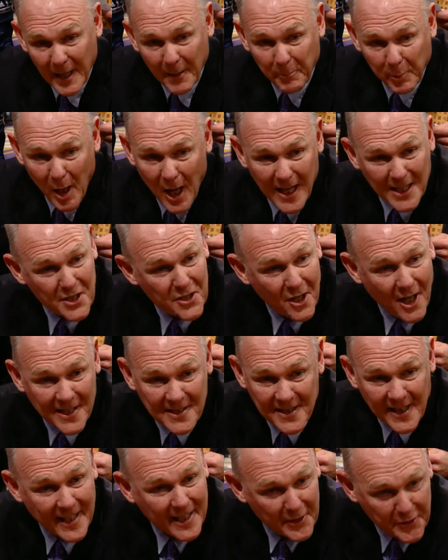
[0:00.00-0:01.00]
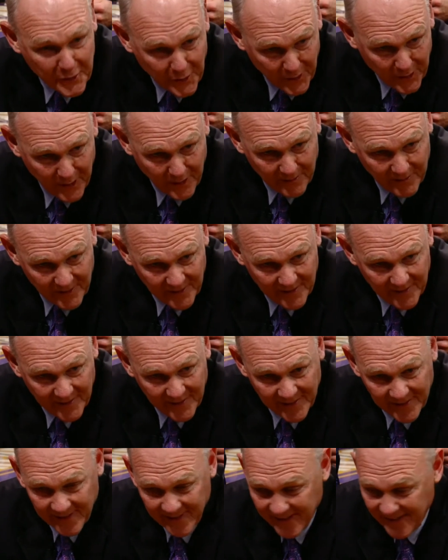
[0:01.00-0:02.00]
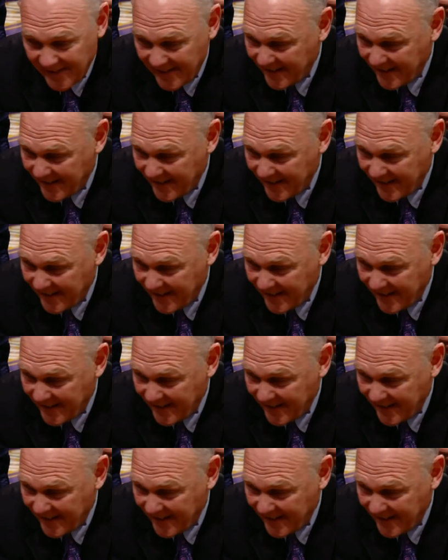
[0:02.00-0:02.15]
A block shot's like a turnover. Well, the